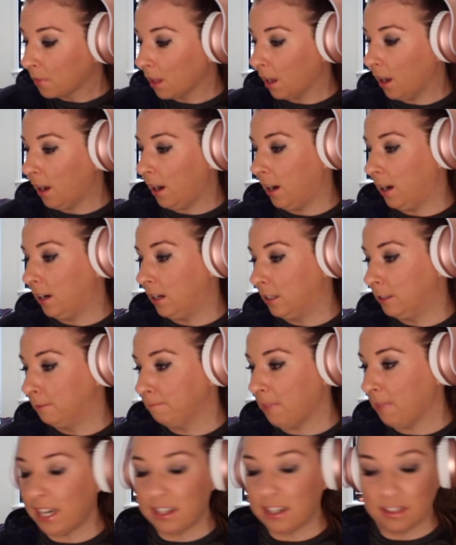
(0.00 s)

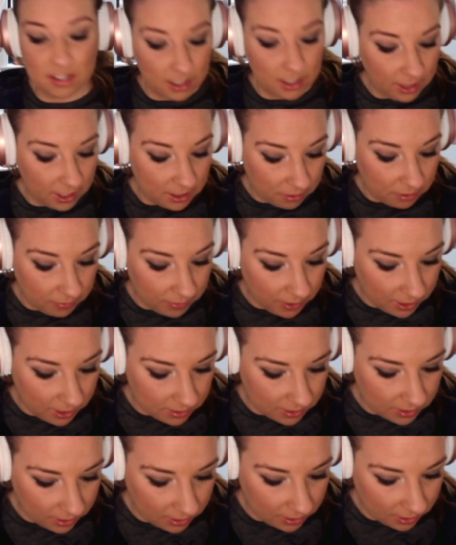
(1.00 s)
Um, I just didn't like the
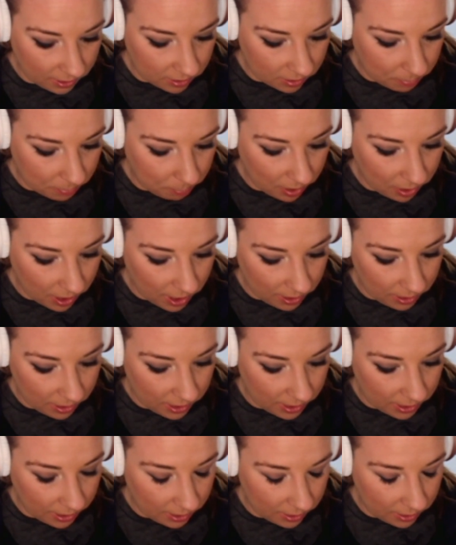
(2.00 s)
villains. I did like the plot
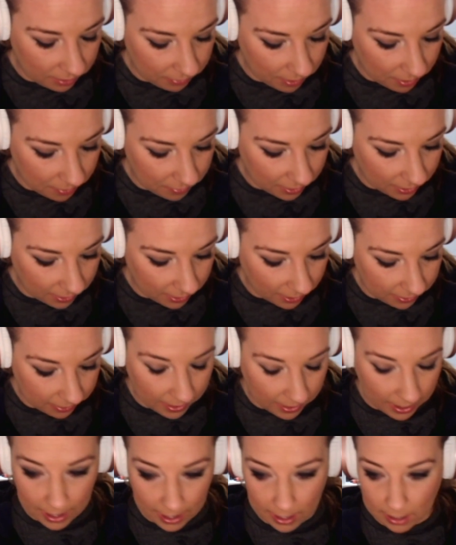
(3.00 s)
line of everything like
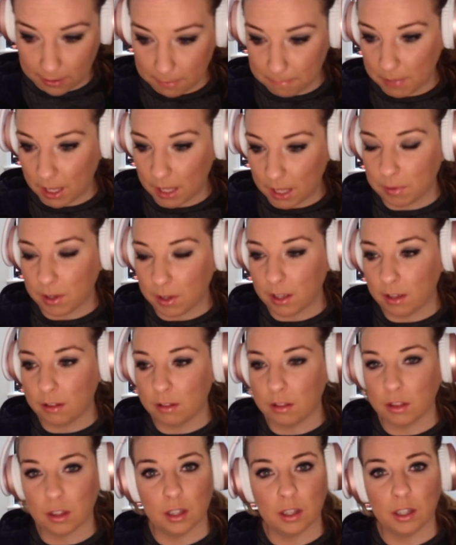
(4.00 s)
that. Maybe
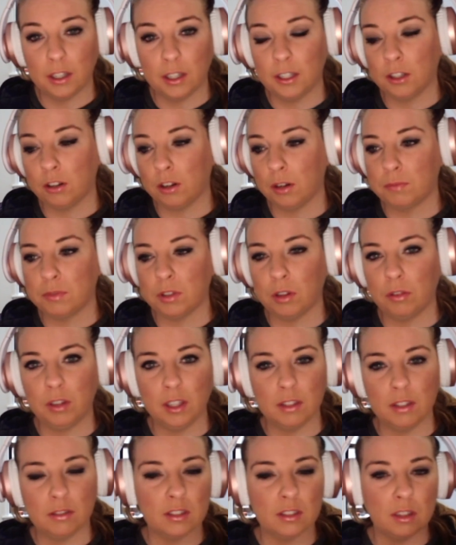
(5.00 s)
the
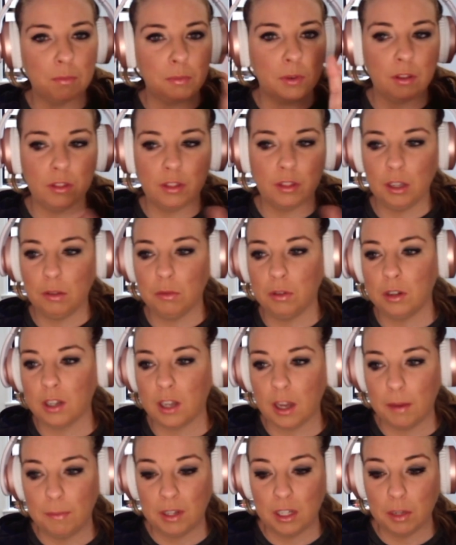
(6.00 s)
Kryptonian symbol thing will
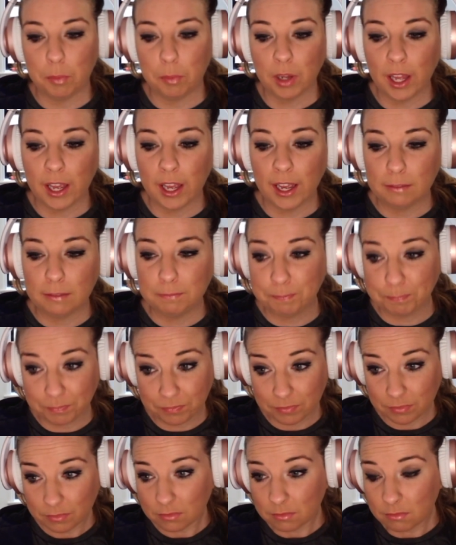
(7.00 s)
come into play
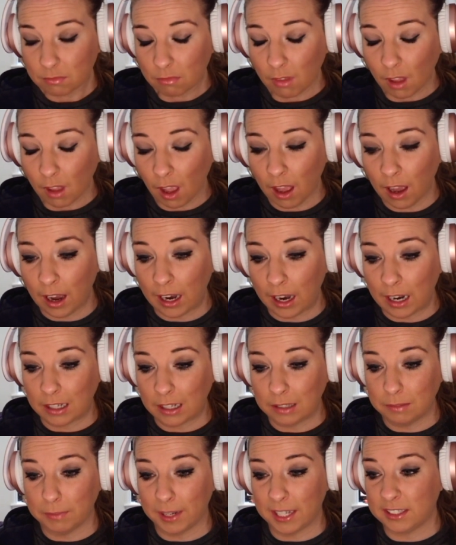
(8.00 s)

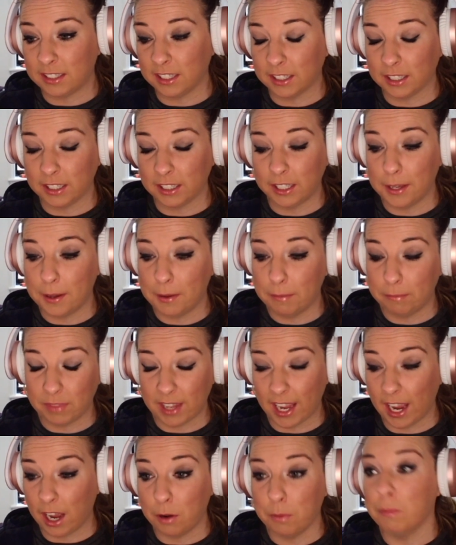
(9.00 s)
uh, basically
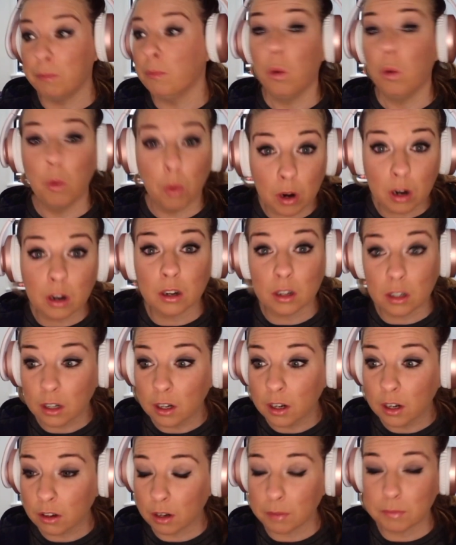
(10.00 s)
now more
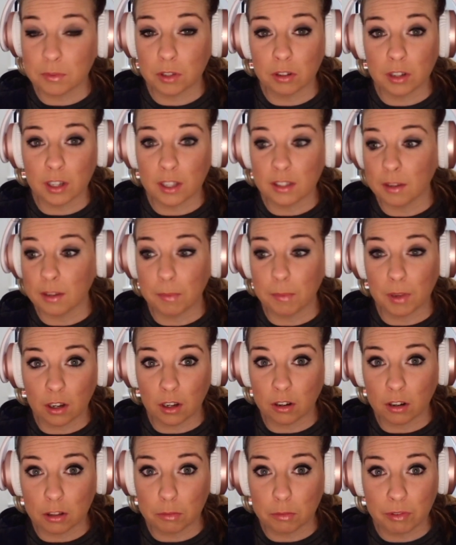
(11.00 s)
Kryptonians have been
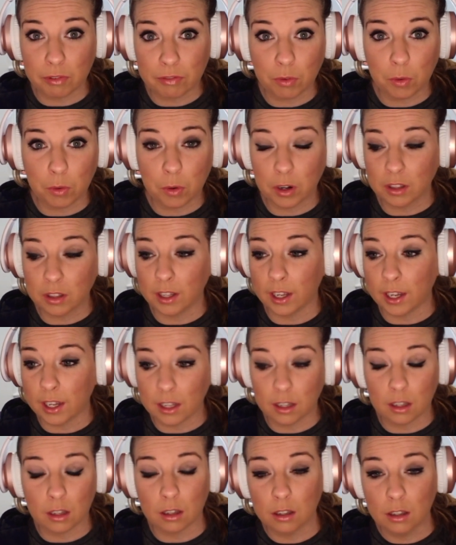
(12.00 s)
on Earth before.
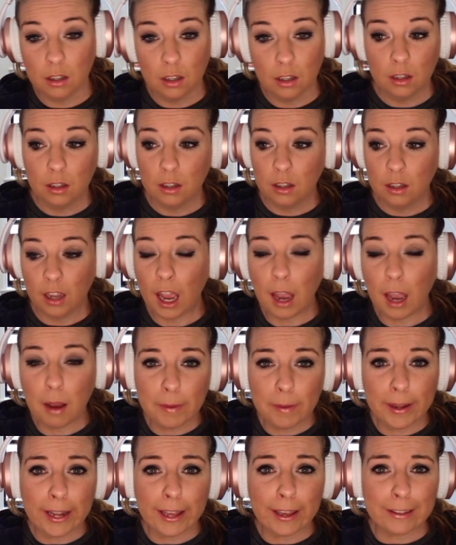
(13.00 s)
Like, how
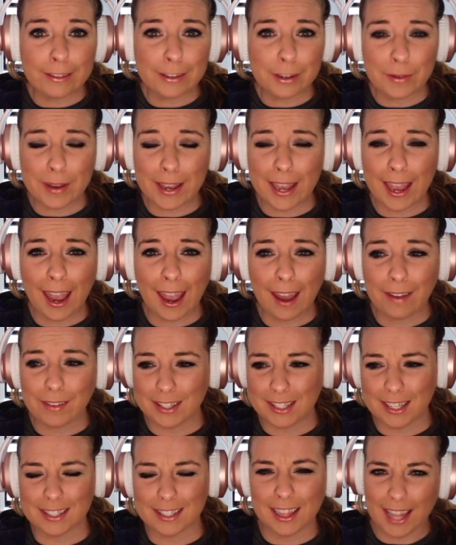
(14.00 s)
many do we have?
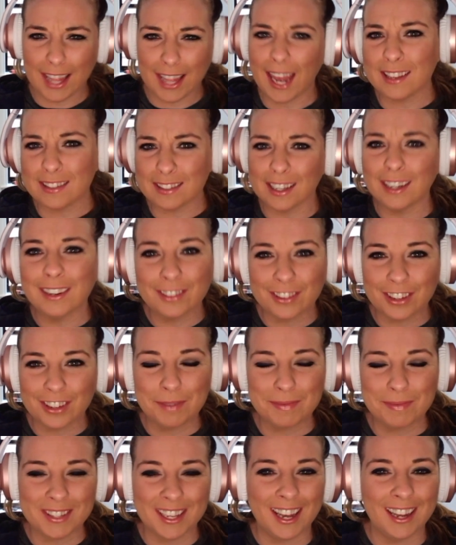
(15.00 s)
Because he's the last son of
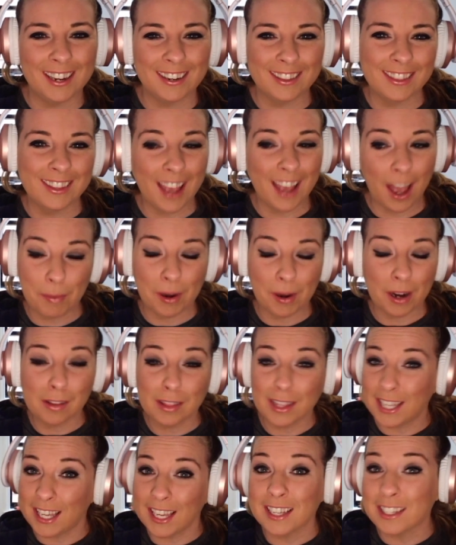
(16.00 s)
Krypton.
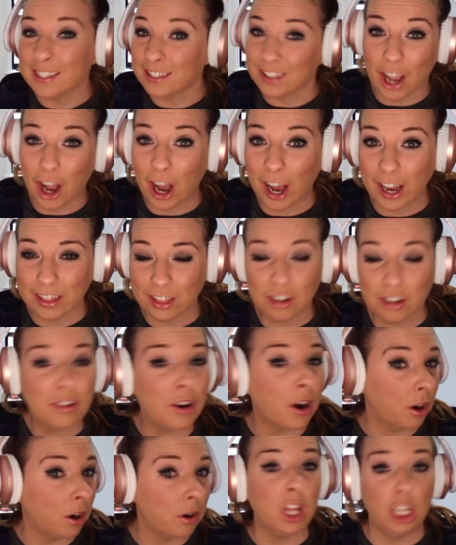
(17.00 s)
Apparently, he is not. There
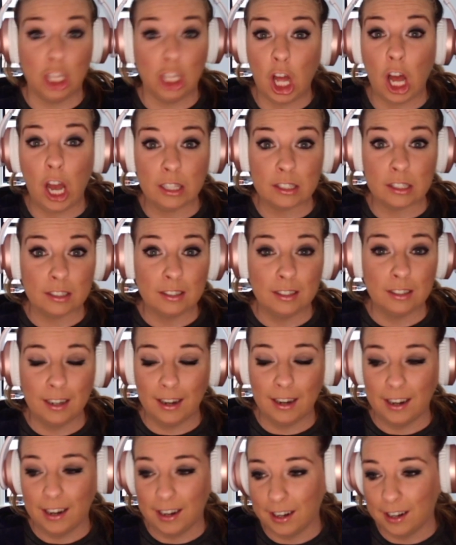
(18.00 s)
are a lot
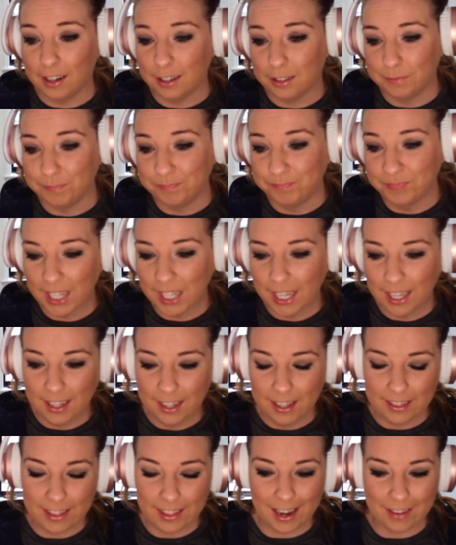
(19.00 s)
um,
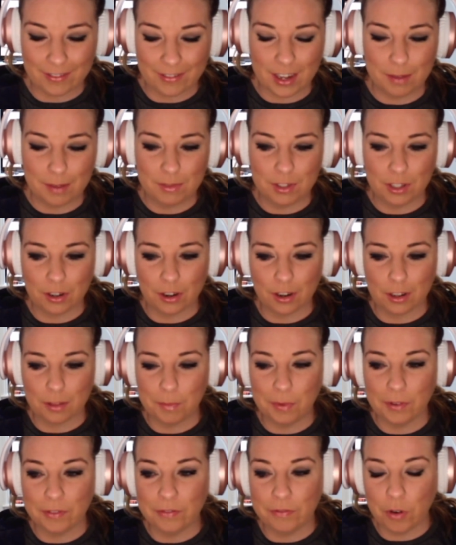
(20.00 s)
that have come to Earth
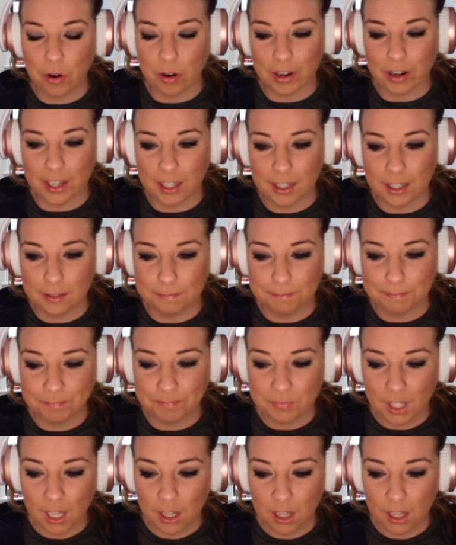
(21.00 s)
before him.